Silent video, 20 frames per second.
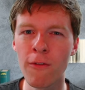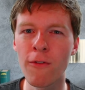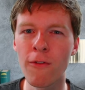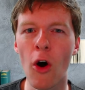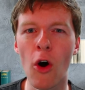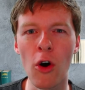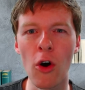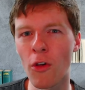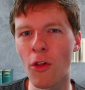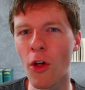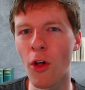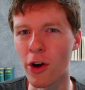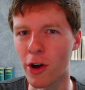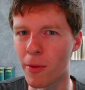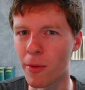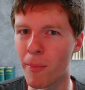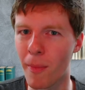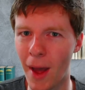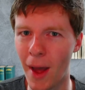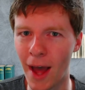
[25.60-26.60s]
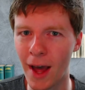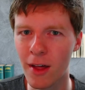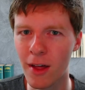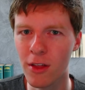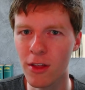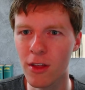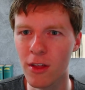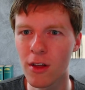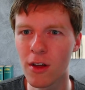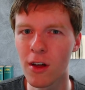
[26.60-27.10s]
far along in
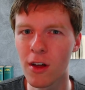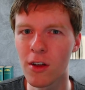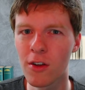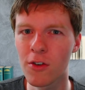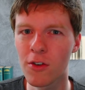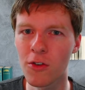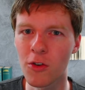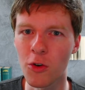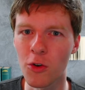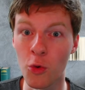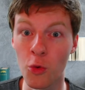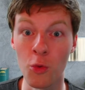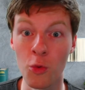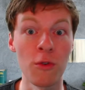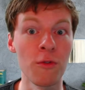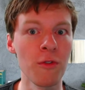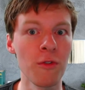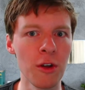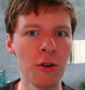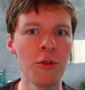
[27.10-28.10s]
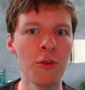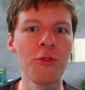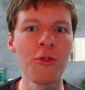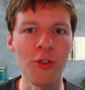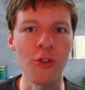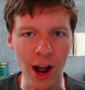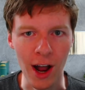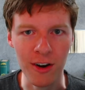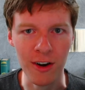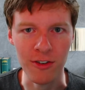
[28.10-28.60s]
math to review
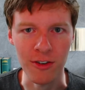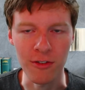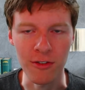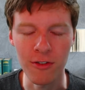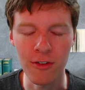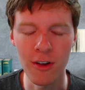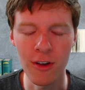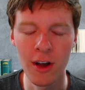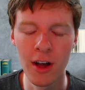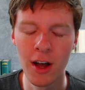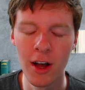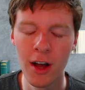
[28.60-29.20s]
fractions.